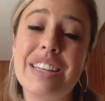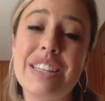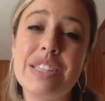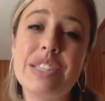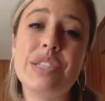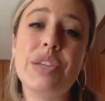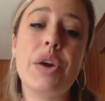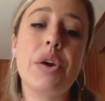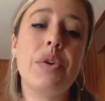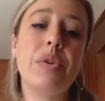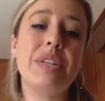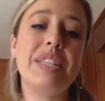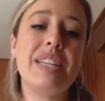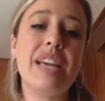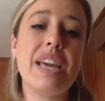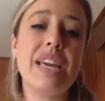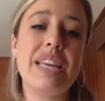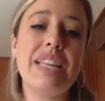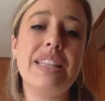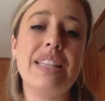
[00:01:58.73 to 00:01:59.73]
so
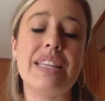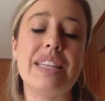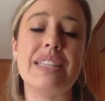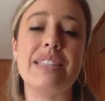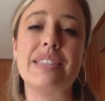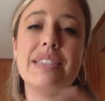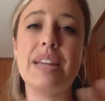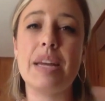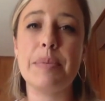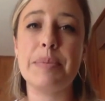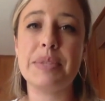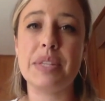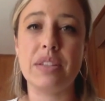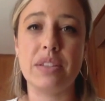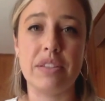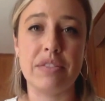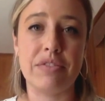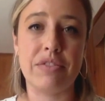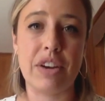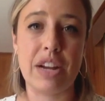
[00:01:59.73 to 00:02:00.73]
taking these steps on the
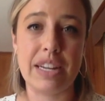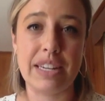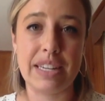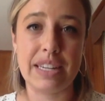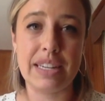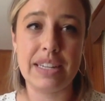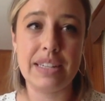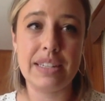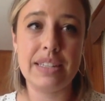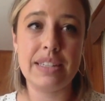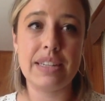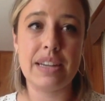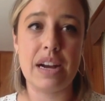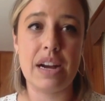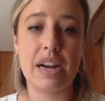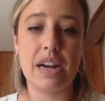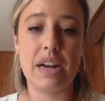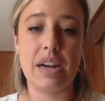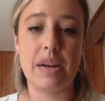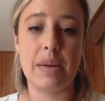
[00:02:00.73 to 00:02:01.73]
front end,
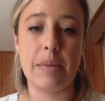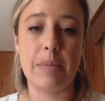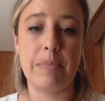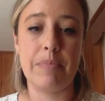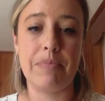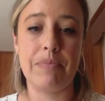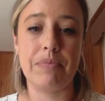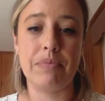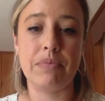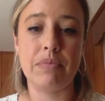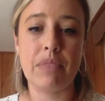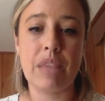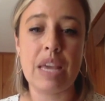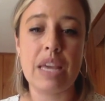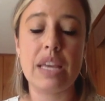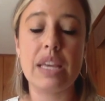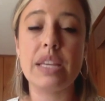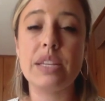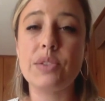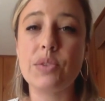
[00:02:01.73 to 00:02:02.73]
um,
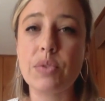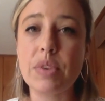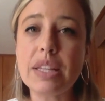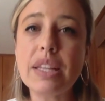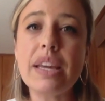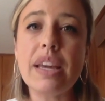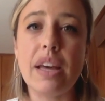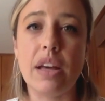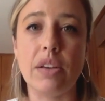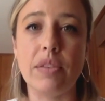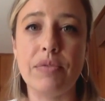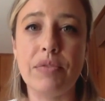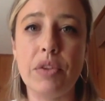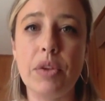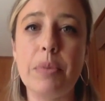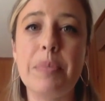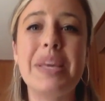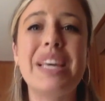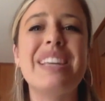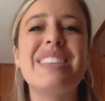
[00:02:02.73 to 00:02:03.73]
is really helpful
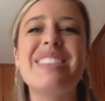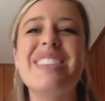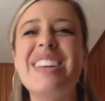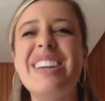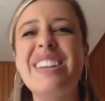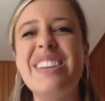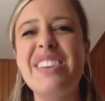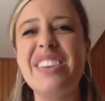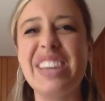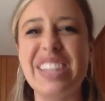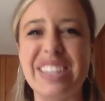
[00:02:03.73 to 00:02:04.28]
because then you get